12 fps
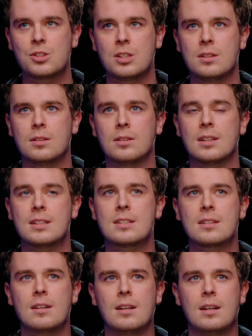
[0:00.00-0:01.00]
She told
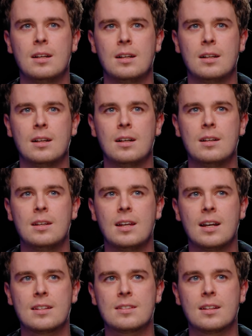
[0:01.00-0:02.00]
us
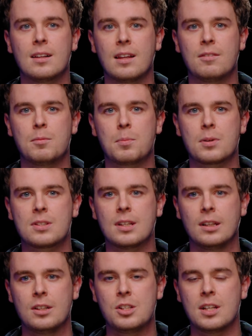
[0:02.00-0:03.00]
he has an
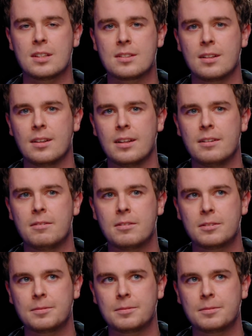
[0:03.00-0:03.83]
11% chance to live.